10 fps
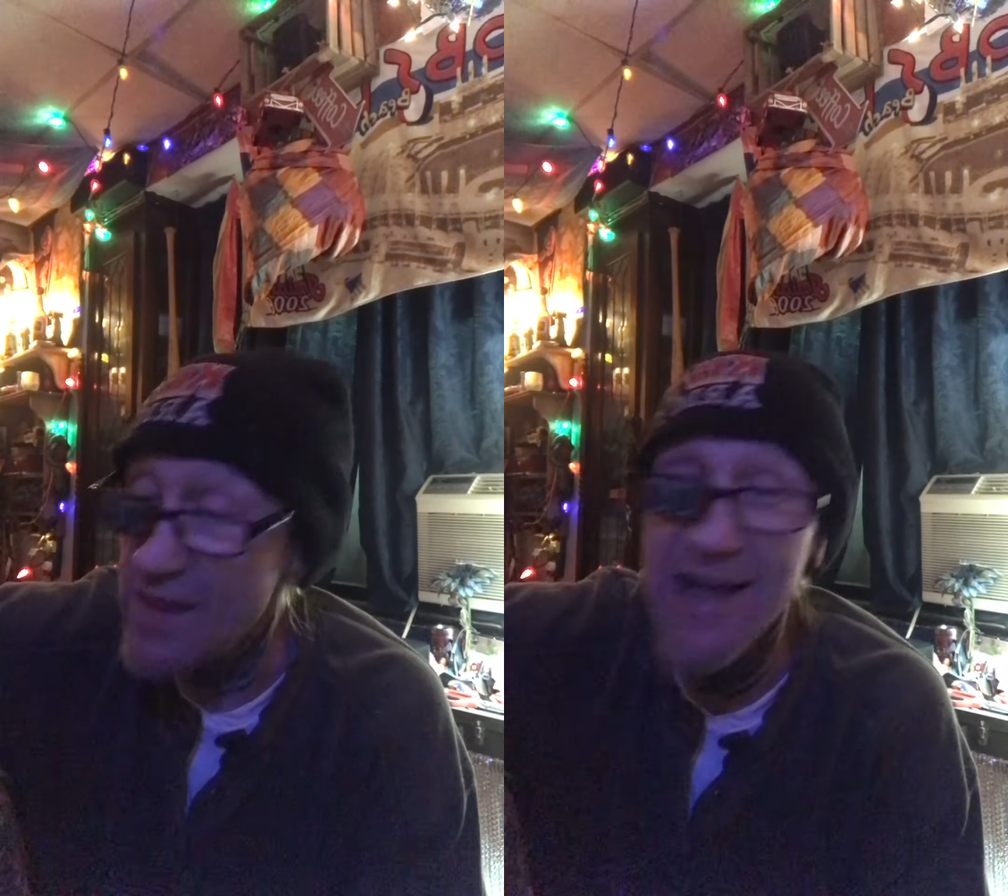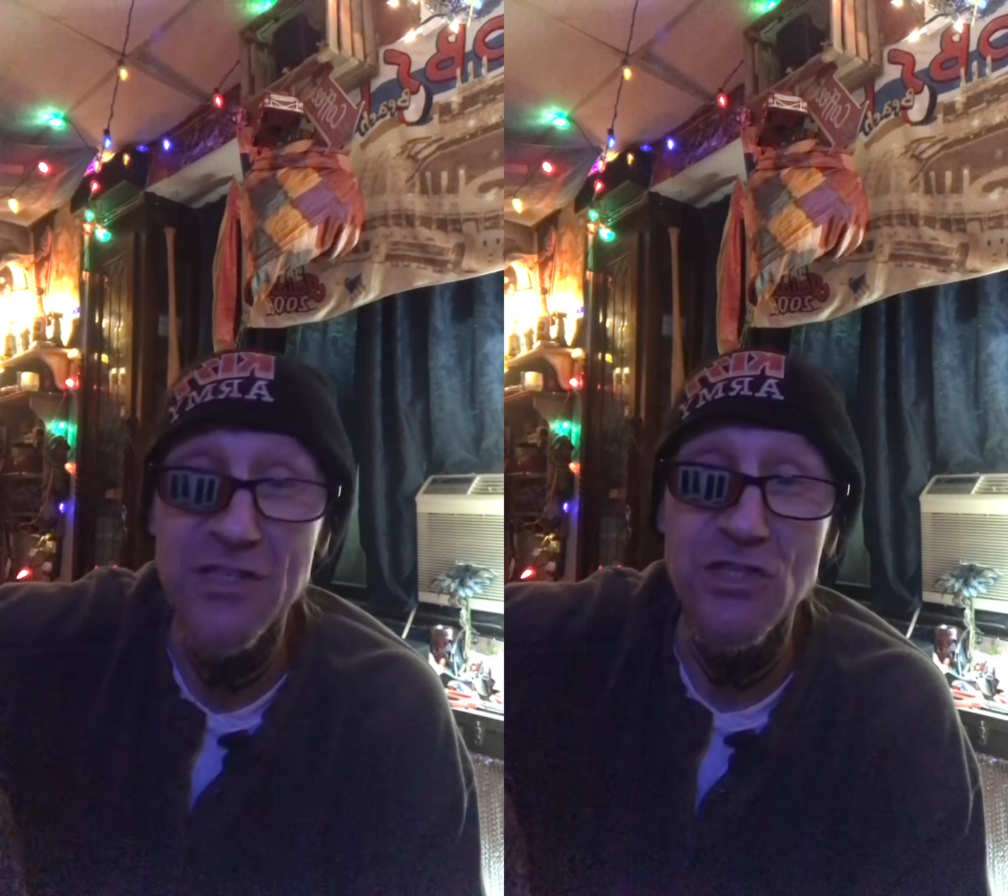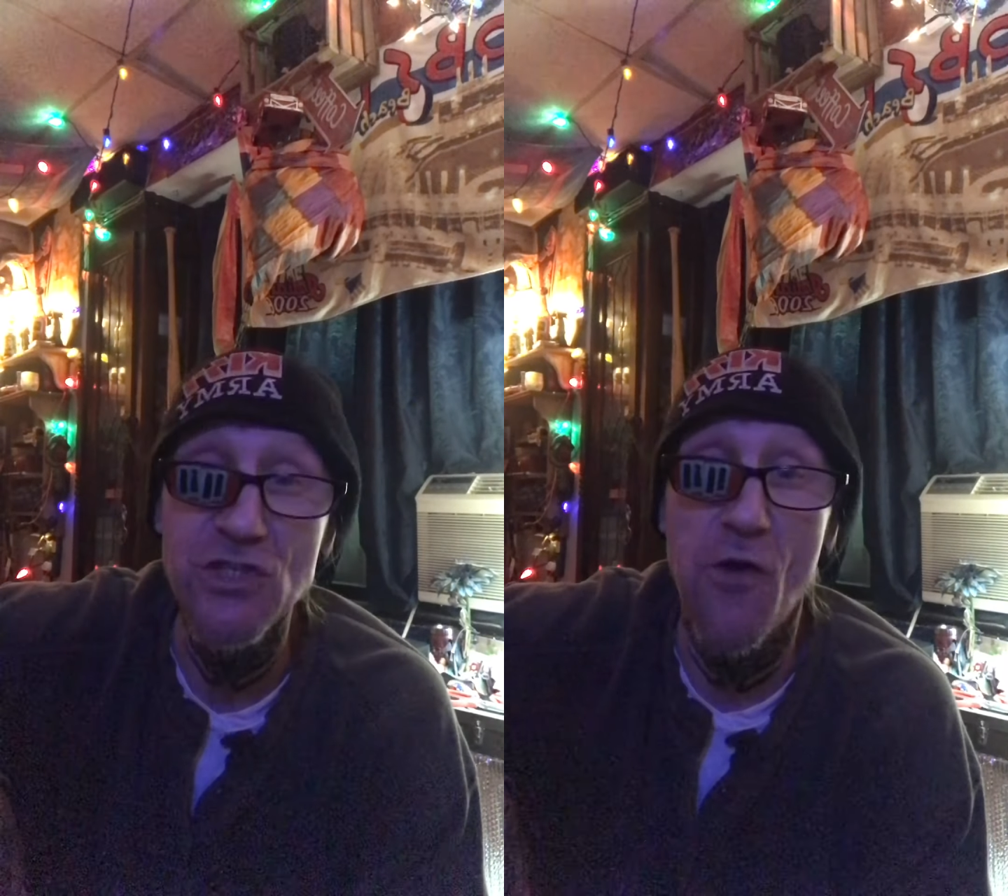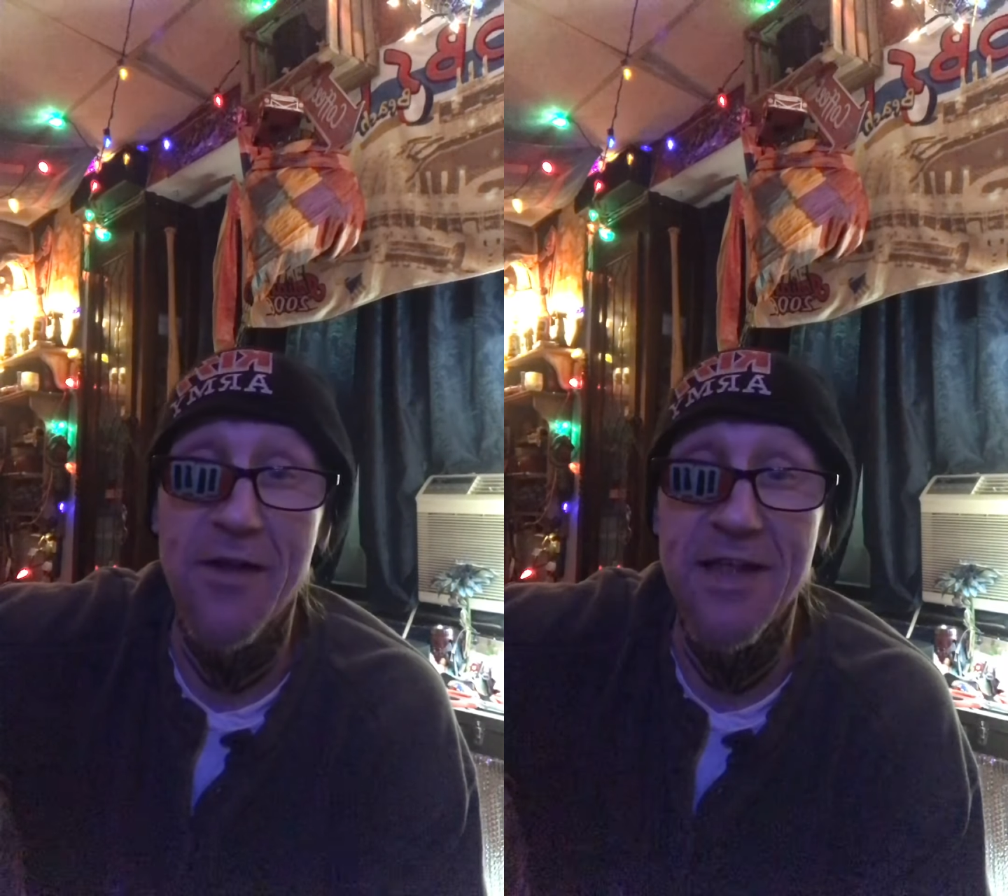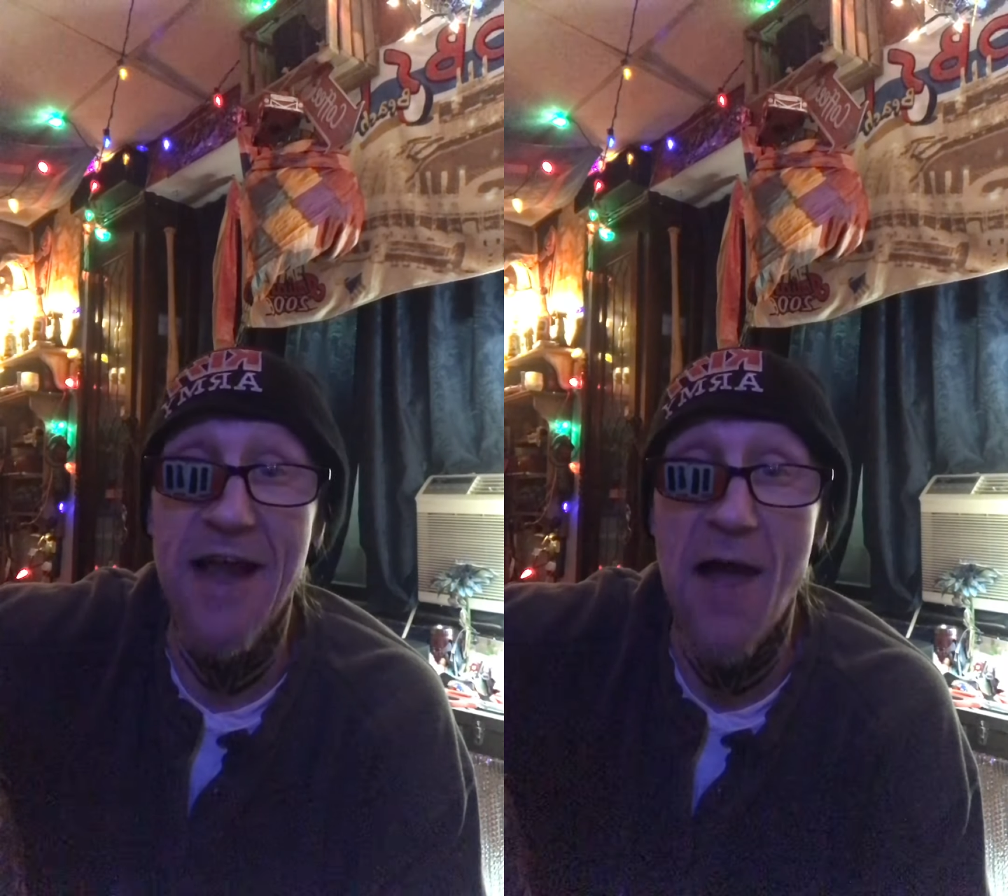That's the
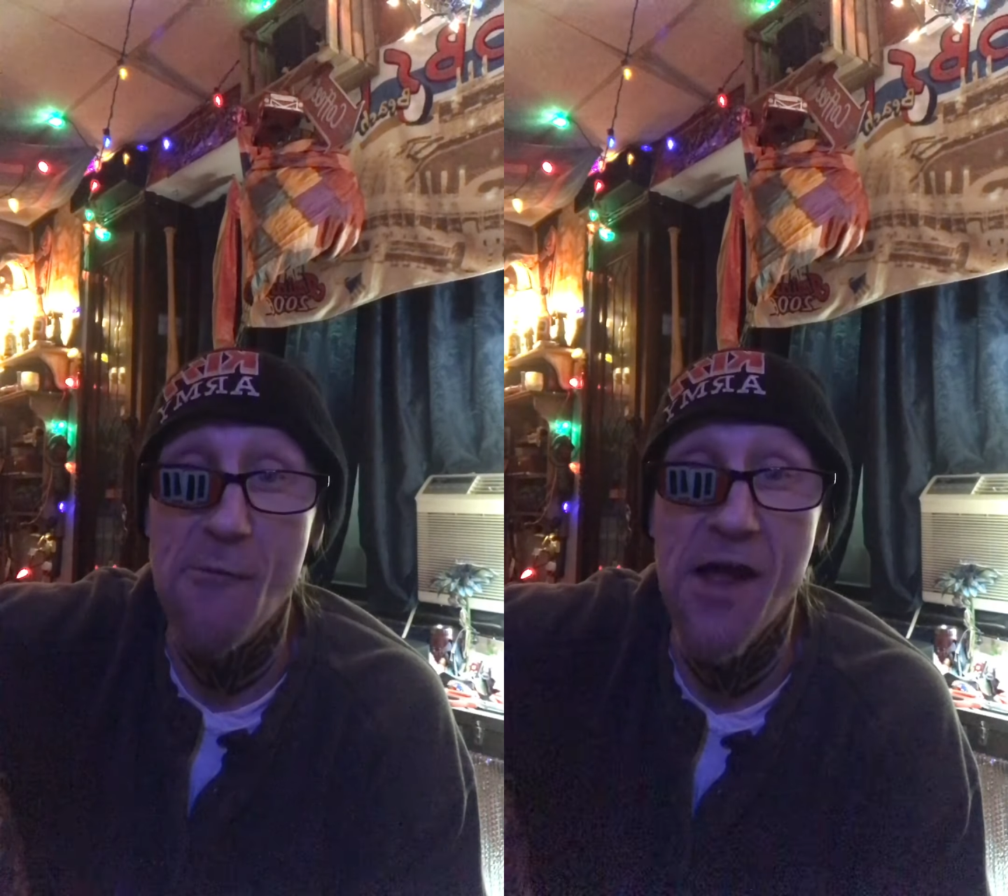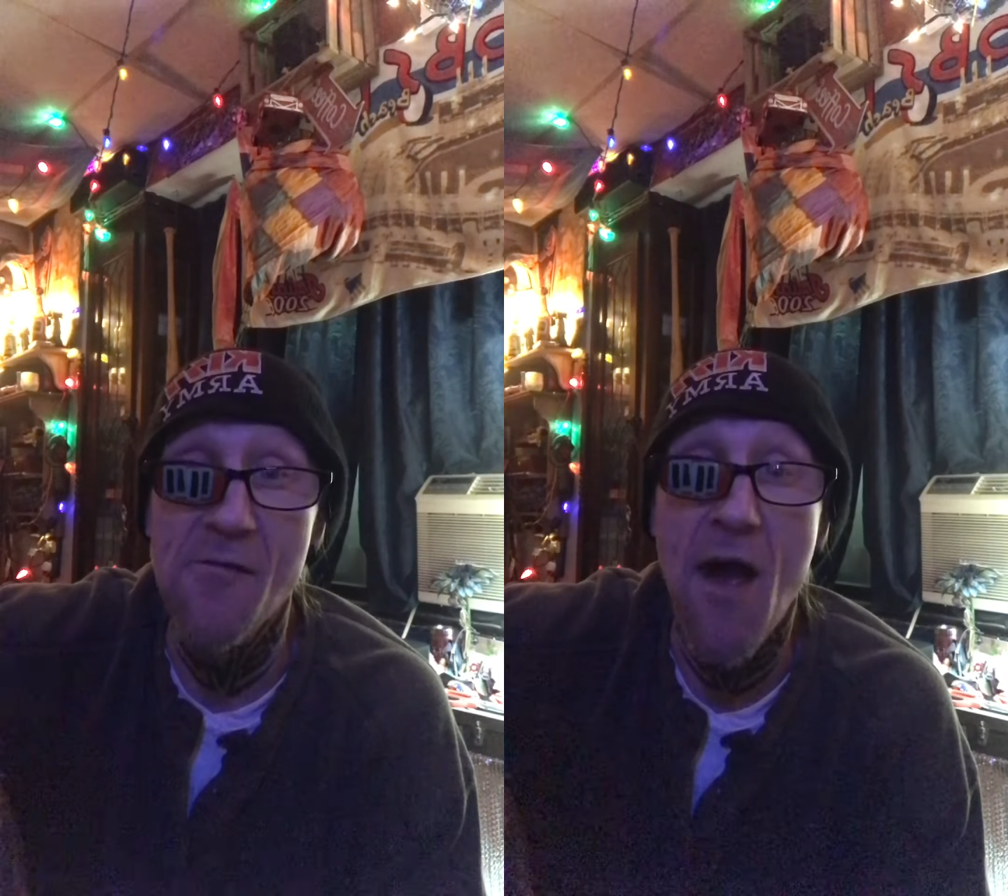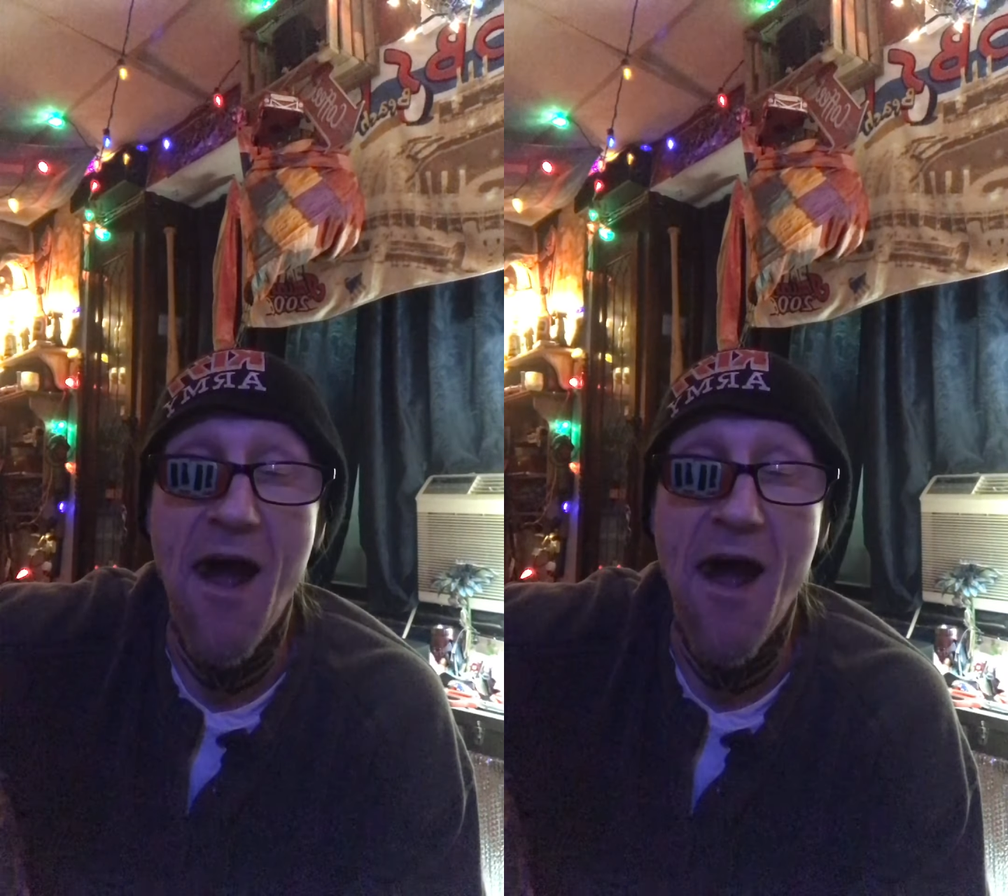story that I read